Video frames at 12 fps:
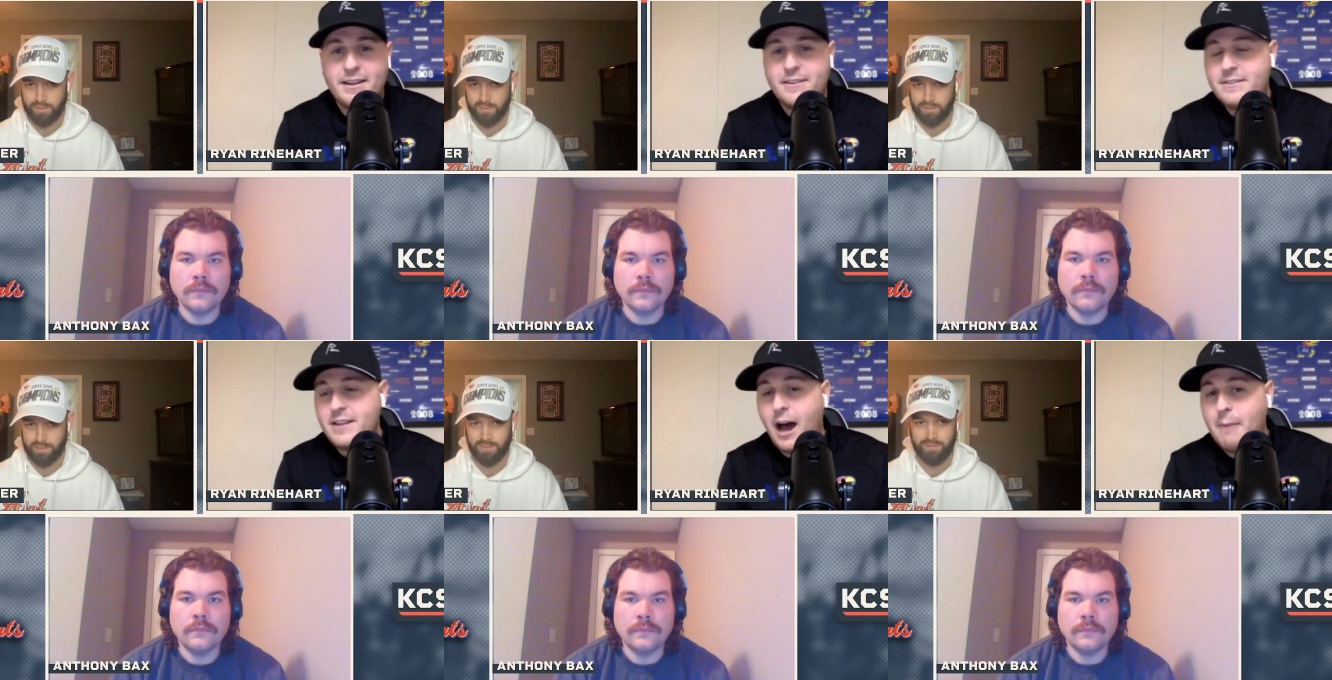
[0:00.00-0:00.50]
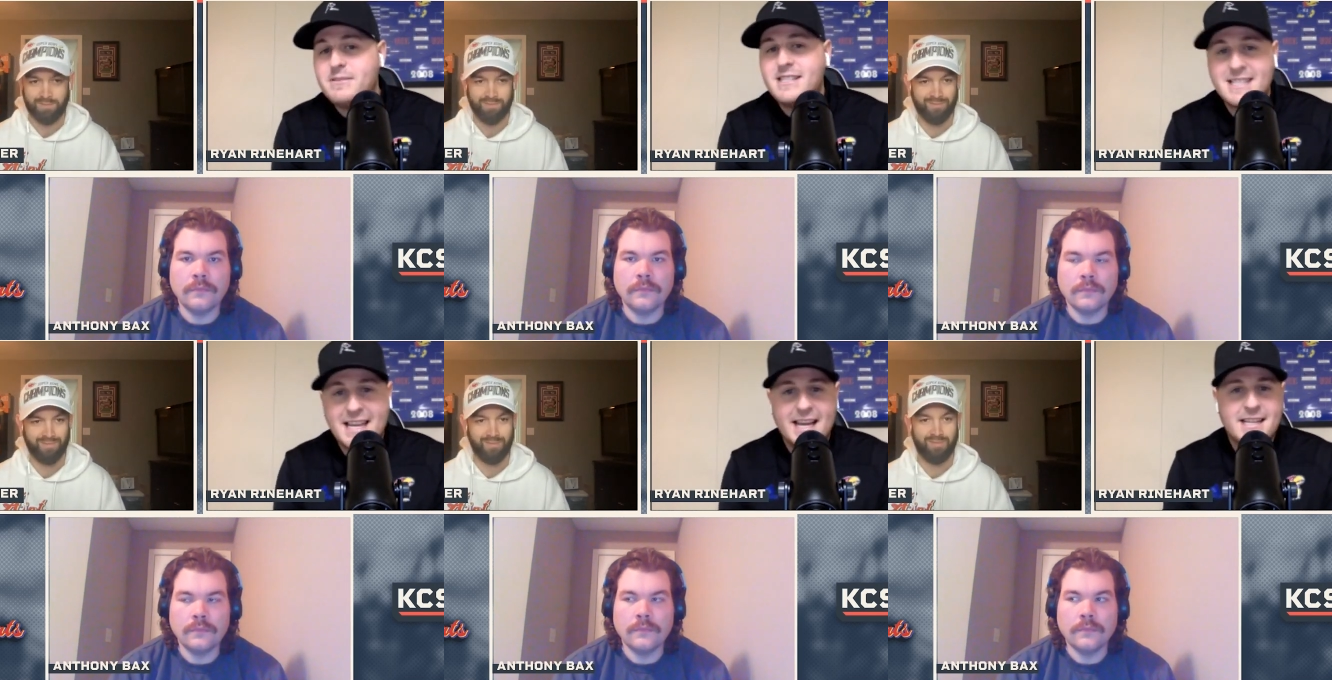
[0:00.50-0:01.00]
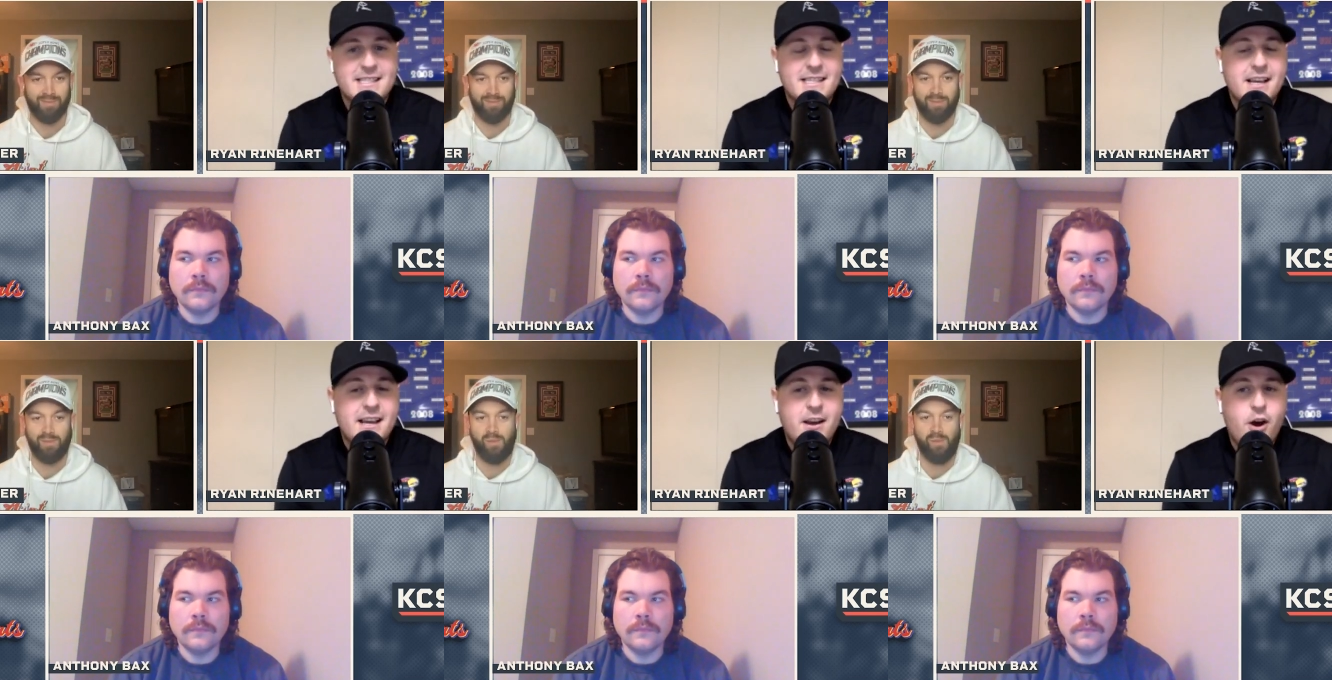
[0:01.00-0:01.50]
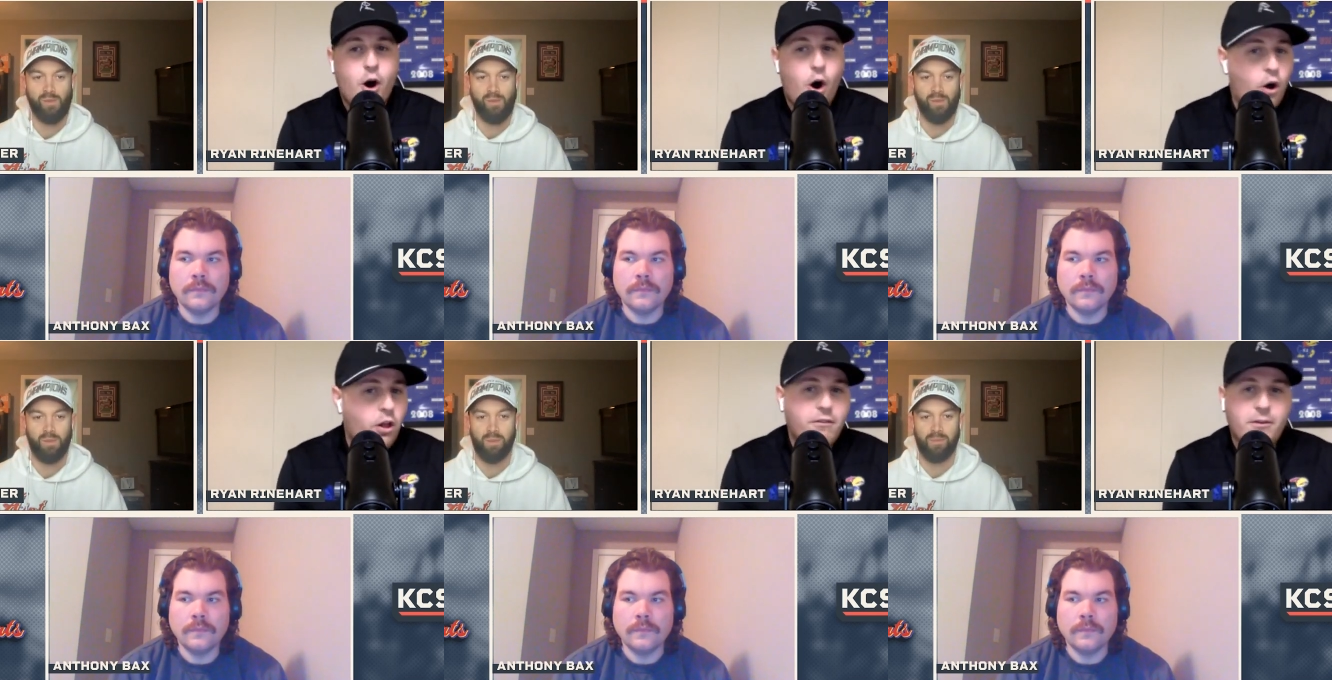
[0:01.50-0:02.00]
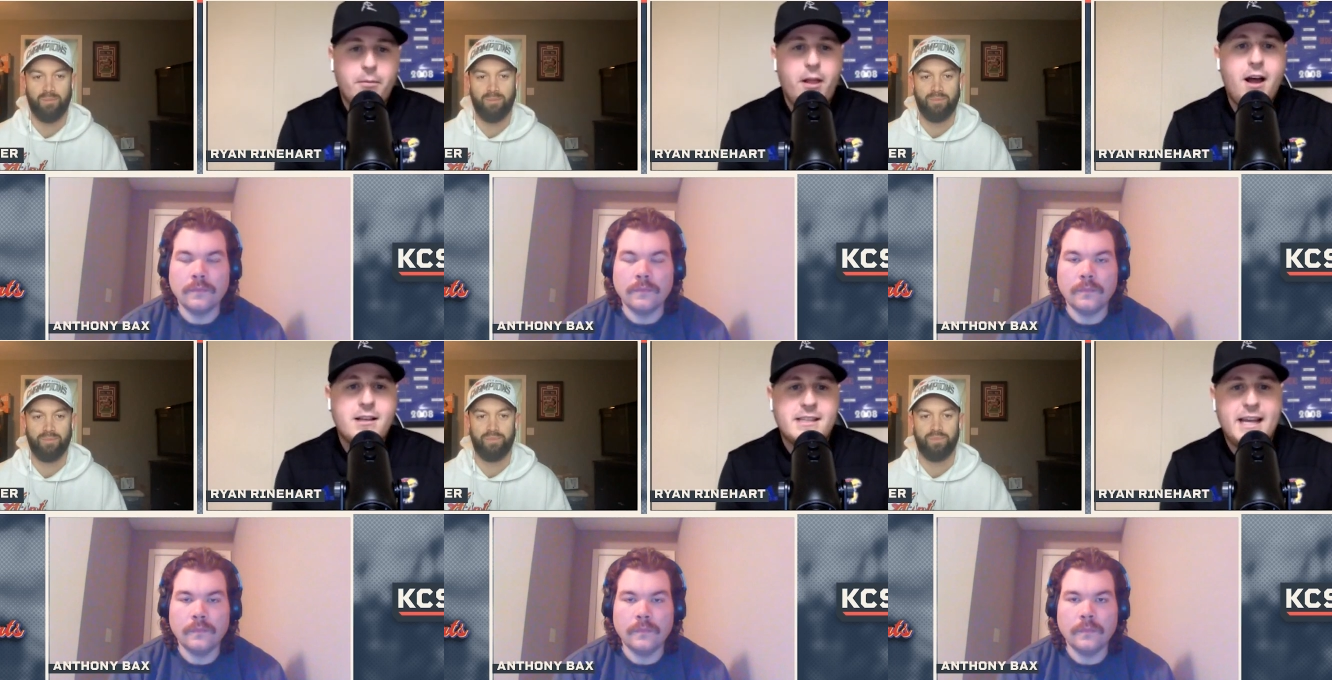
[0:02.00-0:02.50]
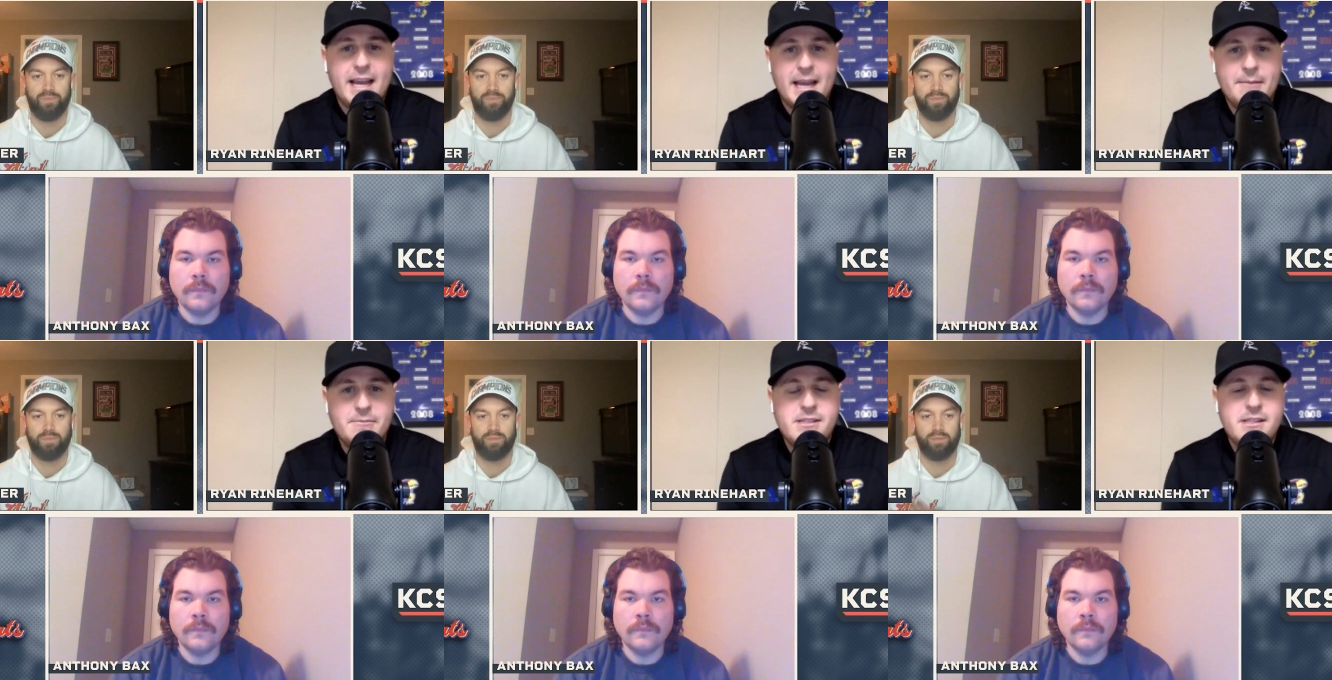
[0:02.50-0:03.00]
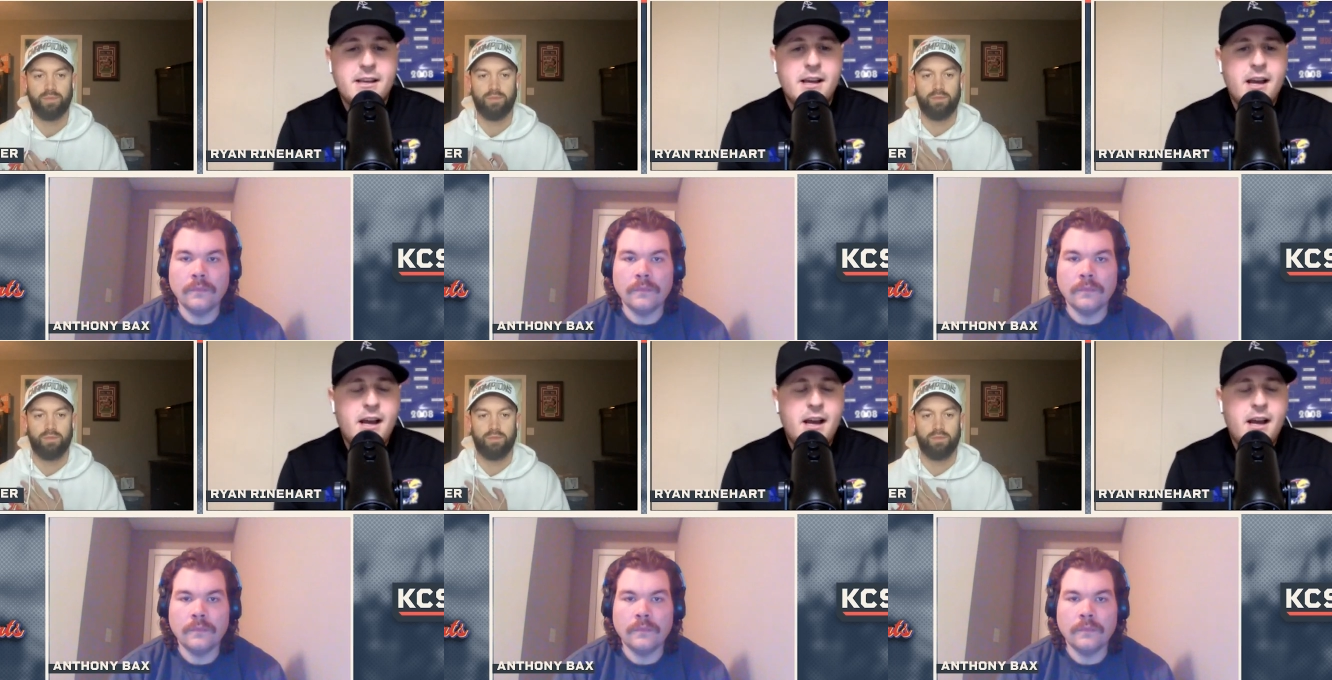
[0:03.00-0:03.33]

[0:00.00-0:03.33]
Speaker 1: the top six, all of them lost games.